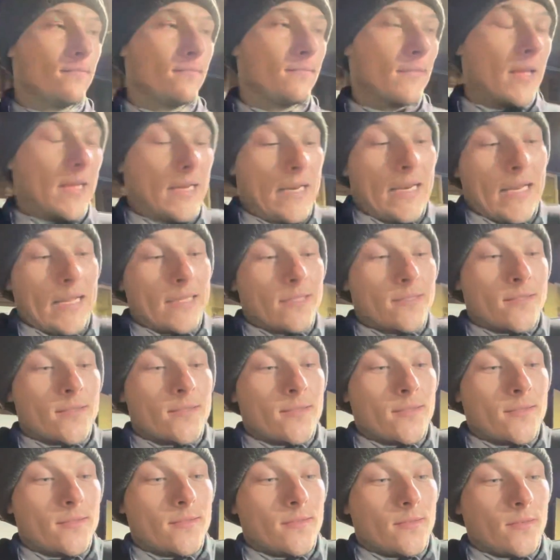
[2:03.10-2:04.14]
And it is,
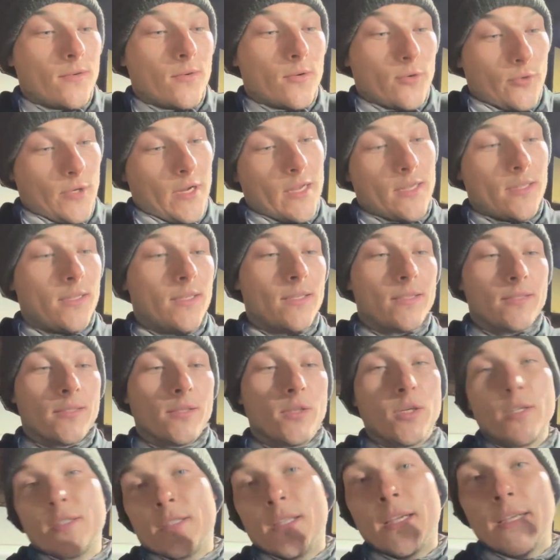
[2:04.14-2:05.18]
or at least it
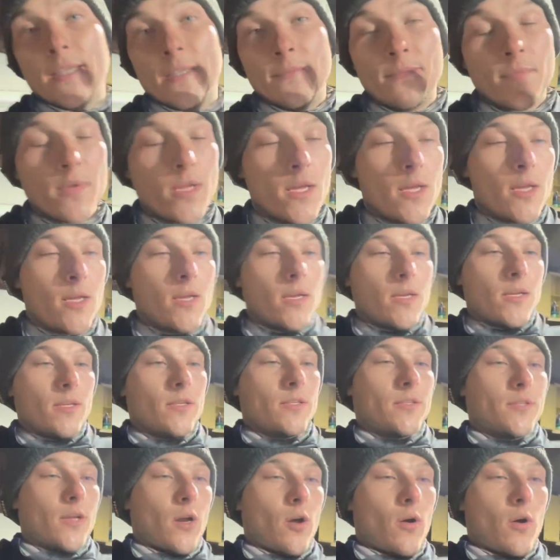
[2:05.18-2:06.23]
looks like it.
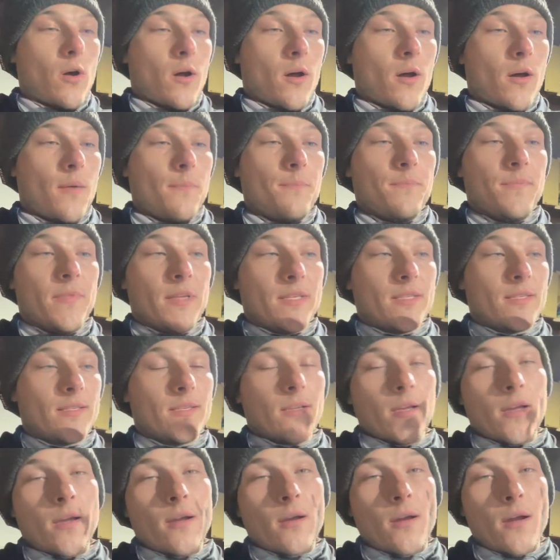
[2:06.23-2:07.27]
So this is
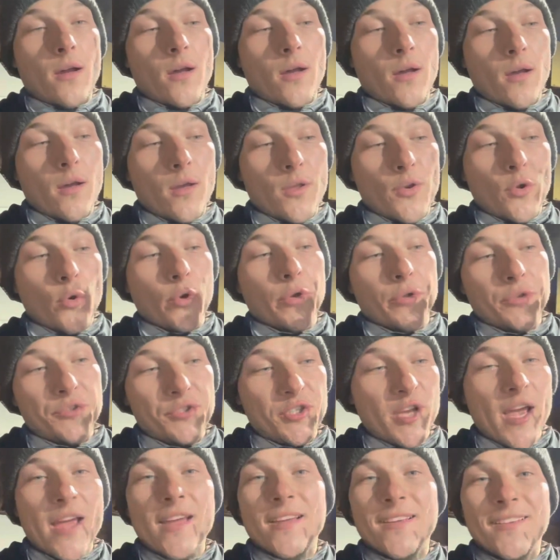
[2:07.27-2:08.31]
an oil
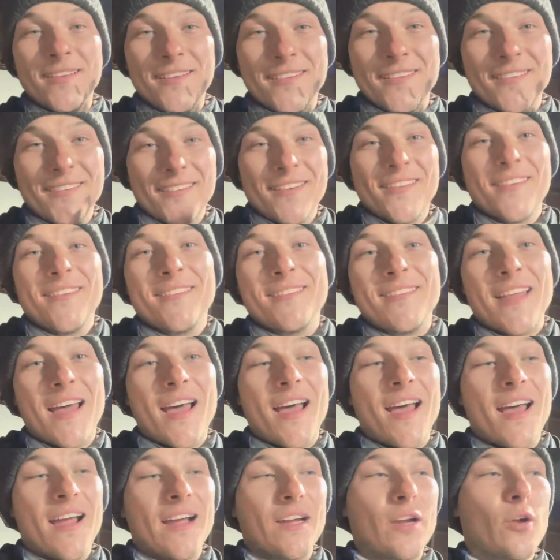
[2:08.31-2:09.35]
jet
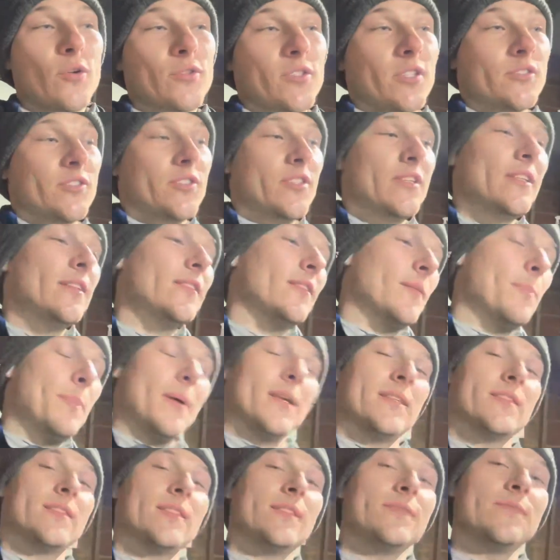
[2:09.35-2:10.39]
that goes underneath the
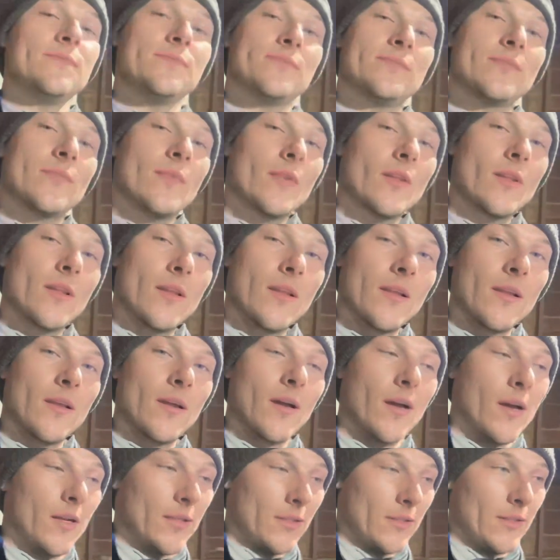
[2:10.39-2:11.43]
piston.
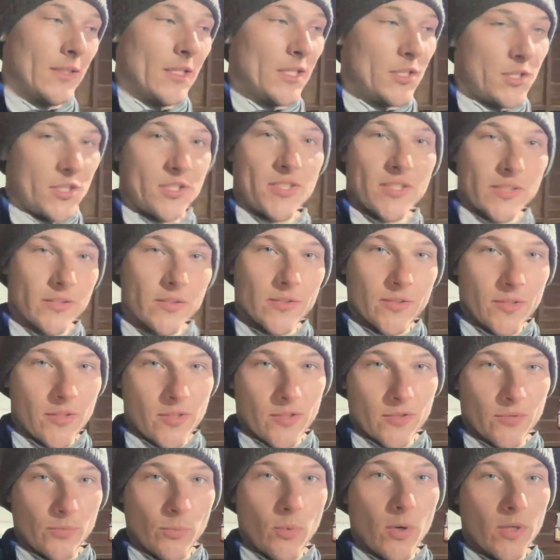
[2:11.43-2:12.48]
On each cylinder
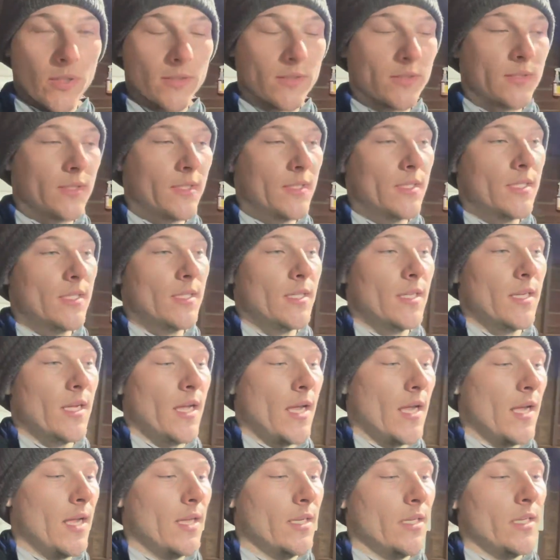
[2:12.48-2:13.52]
there's one,
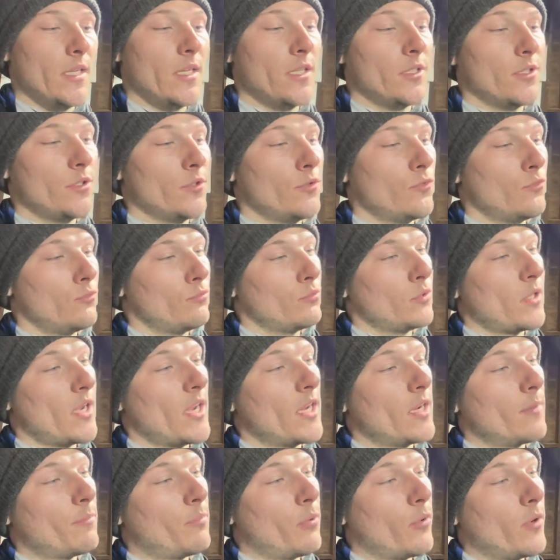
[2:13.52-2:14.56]
and it
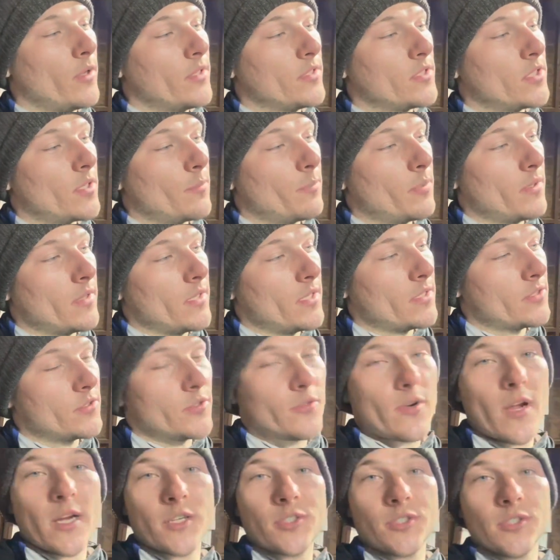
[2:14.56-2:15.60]
kind of points up in this
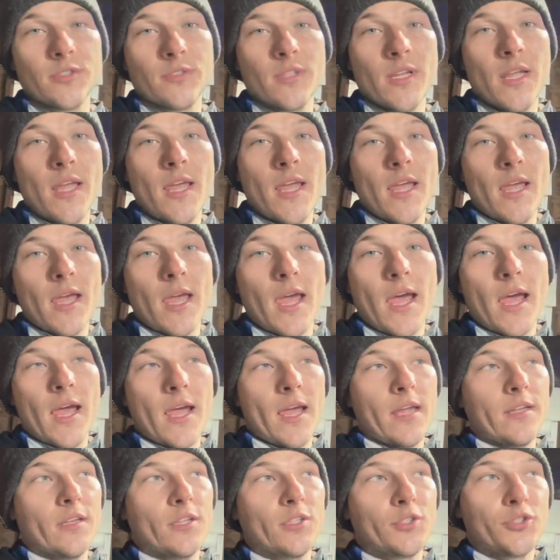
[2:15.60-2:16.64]
direction,
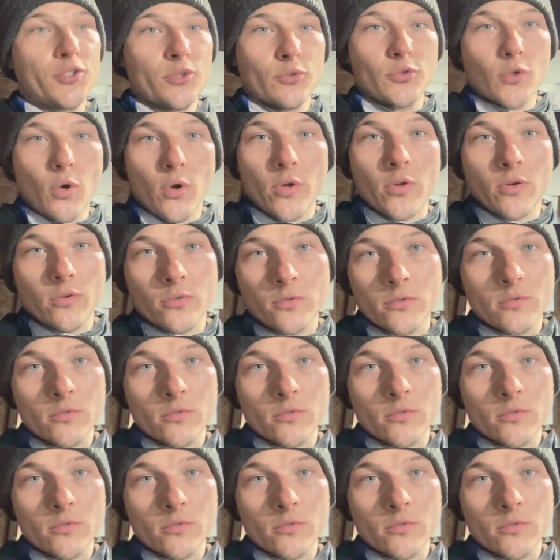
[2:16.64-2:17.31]
and it shoots oil